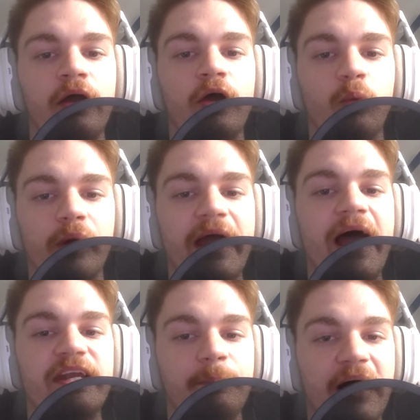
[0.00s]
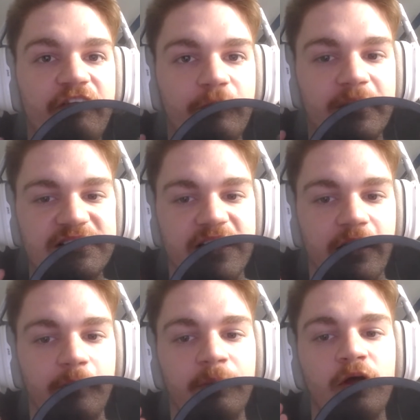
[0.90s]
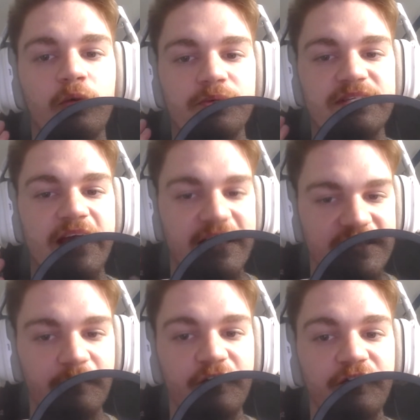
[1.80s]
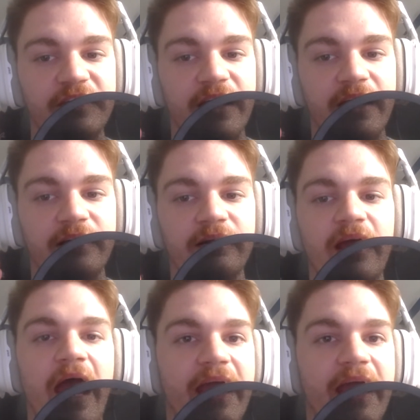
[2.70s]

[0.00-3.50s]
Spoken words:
What I had to buy for my setup was the SM58, a